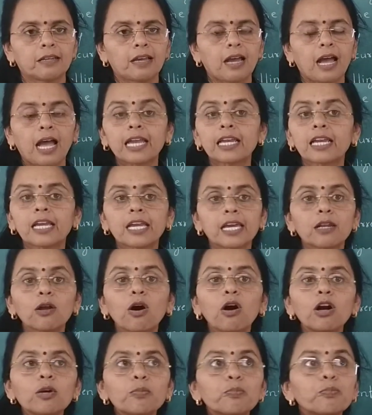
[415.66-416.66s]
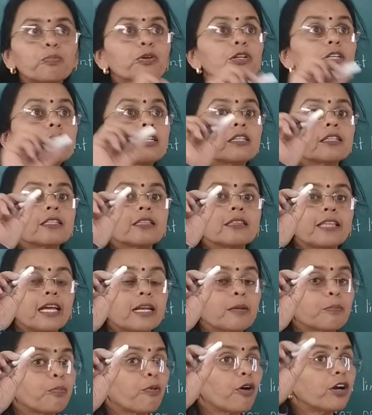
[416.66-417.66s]
I cannot put
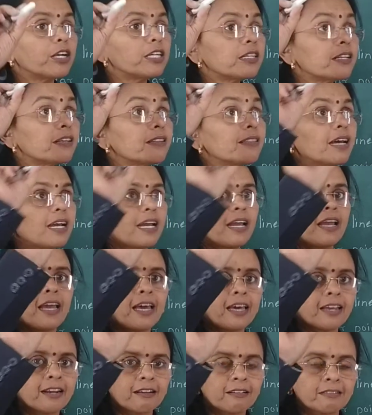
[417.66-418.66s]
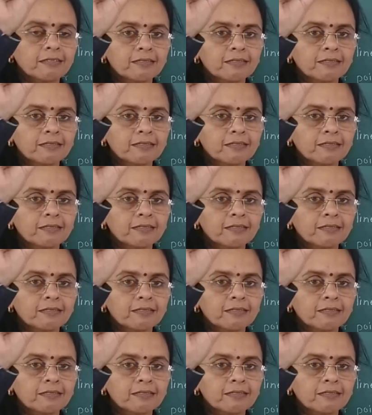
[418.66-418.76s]
that point in the air.